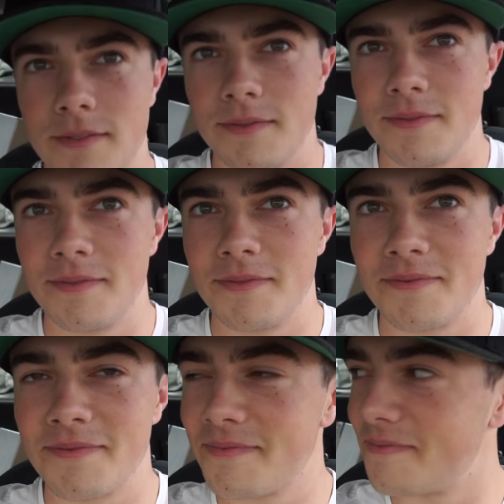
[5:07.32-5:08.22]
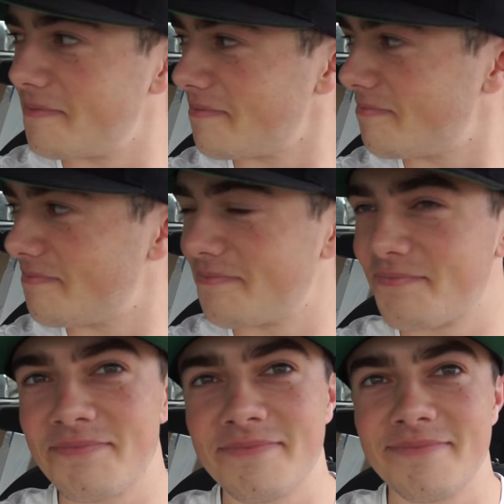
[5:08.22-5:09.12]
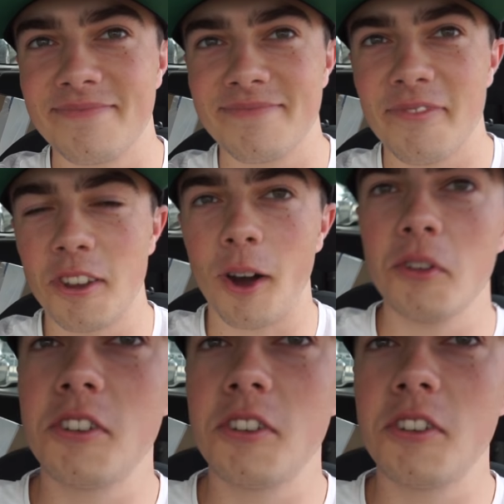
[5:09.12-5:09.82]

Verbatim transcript: package. Oh no. So we